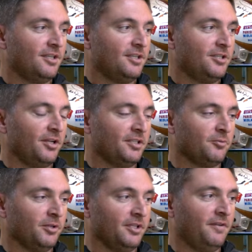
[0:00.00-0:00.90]
I think the
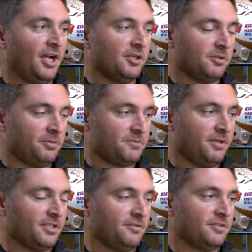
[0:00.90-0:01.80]
really valuable
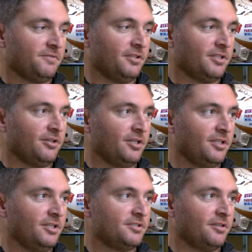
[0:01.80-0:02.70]
perspective is for the current
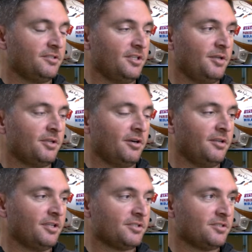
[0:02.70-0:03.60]
kids on the team that aren't
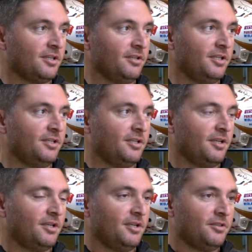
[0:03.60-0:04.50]
necessarily
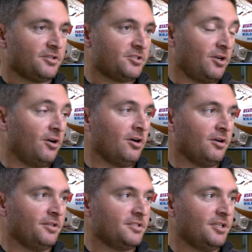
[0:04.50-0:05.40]
the star
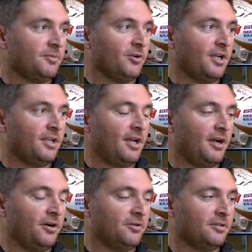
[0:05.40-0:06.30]
on the team right
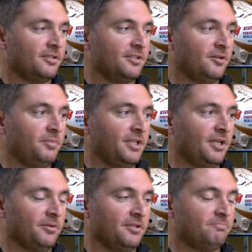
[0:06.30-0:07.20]
now, being
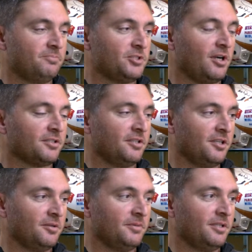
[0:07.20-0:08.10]
able to talk to
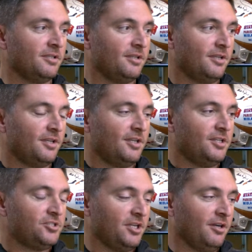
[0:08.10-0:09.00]
them and
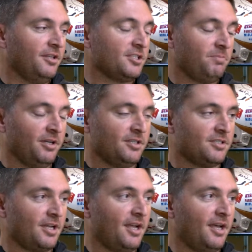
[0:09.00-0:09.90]
share the
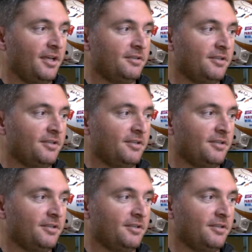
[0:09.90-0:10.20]
experiences I had